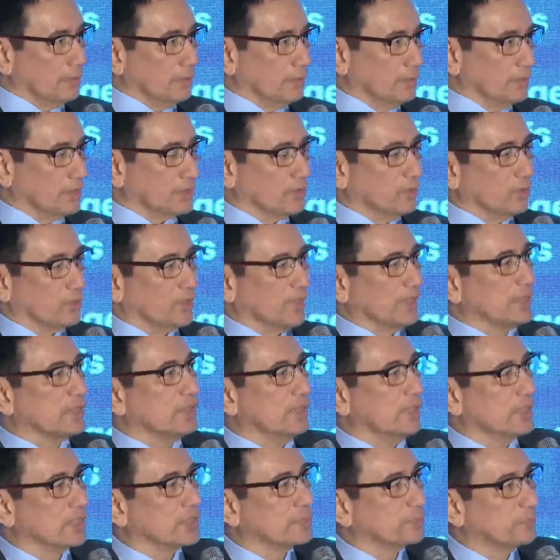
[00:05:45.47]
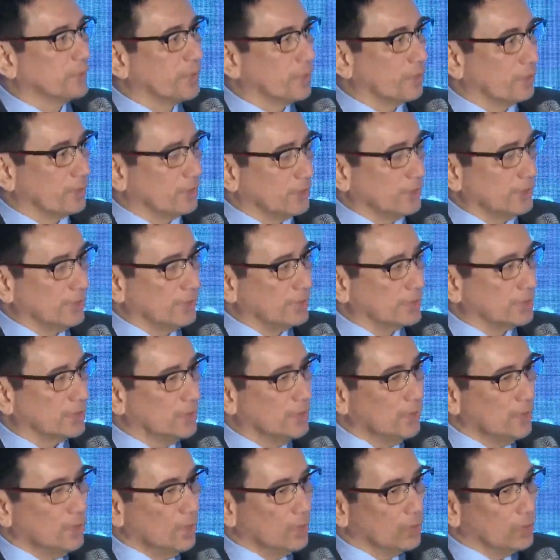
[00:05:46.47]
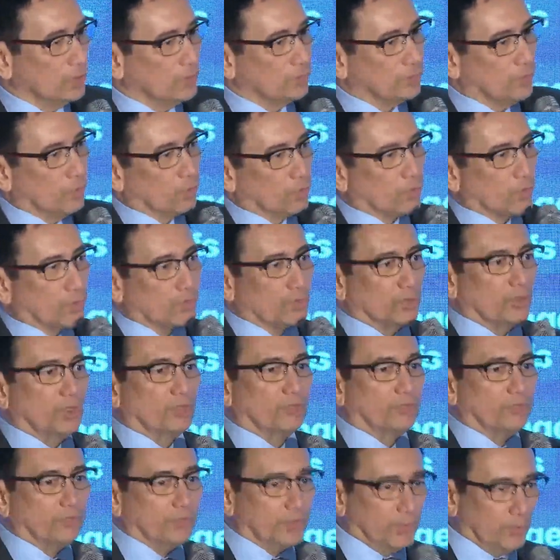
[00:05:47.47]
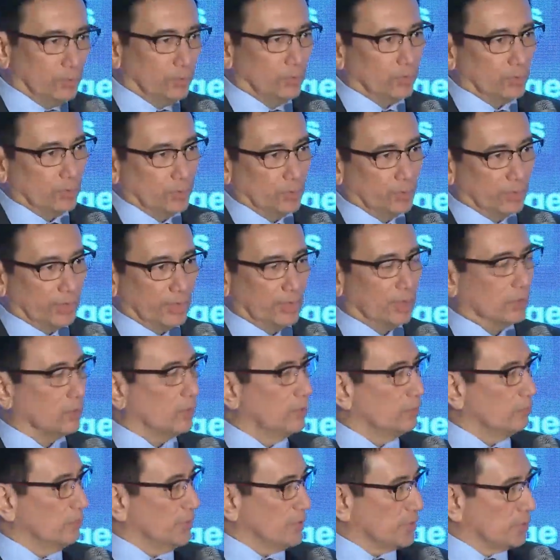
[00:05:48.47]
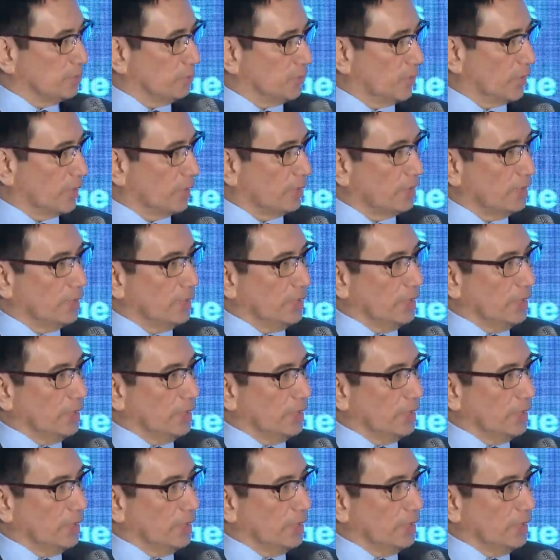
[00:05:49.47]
There's no such thing as priorities. You focus on a few, you can accomplish more.